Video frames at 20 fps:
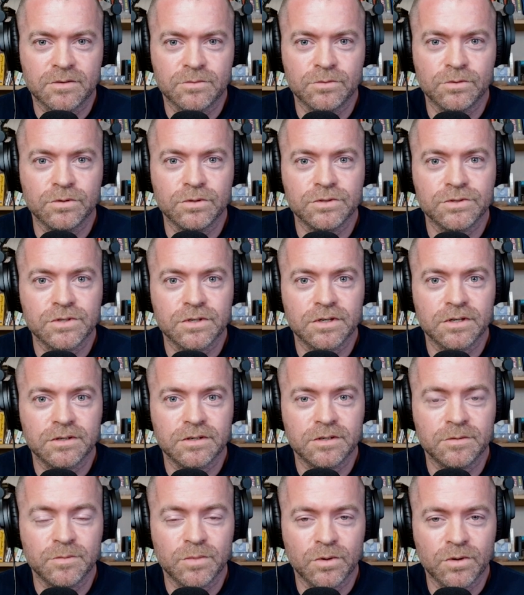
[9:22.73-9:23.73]
Rules
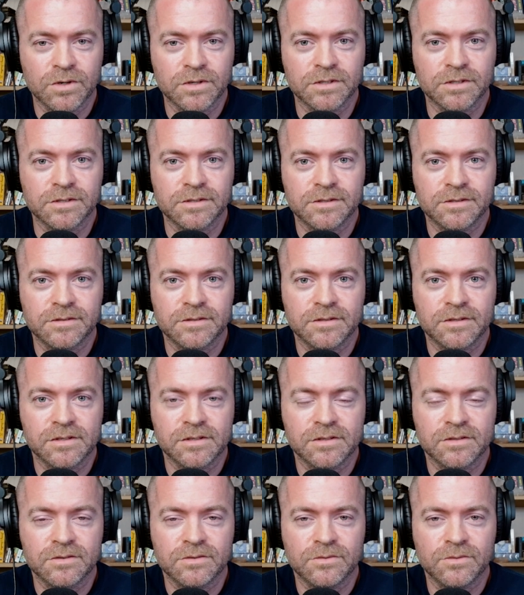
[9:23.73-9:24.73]
are important
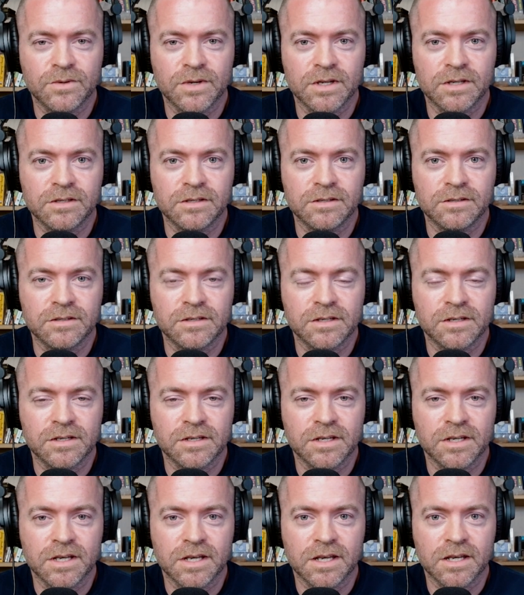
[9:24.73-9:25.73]
when
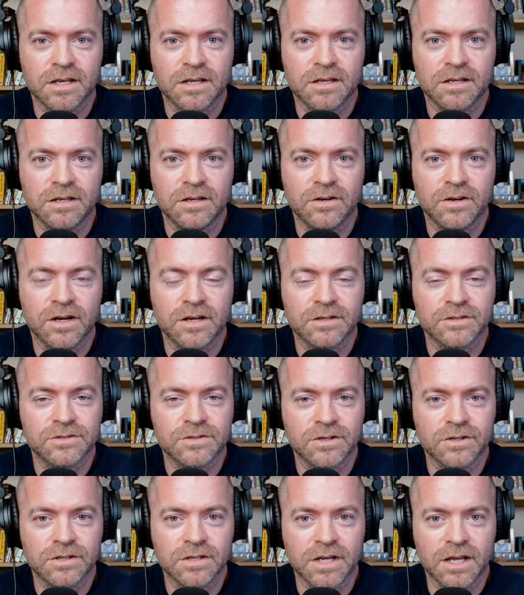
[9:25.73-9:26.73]
you're at a
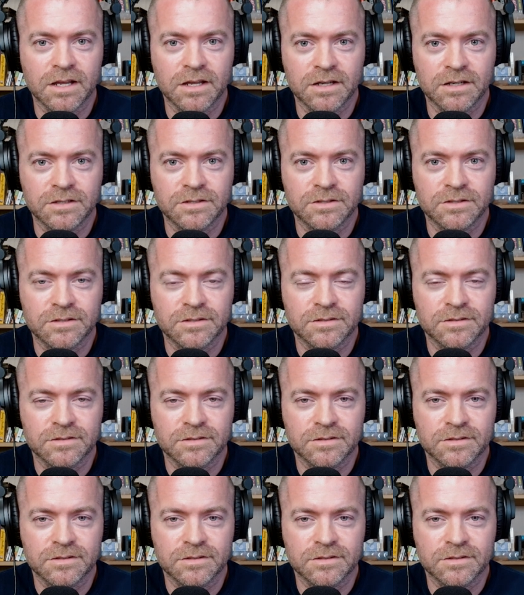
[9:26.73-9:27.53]
certain age.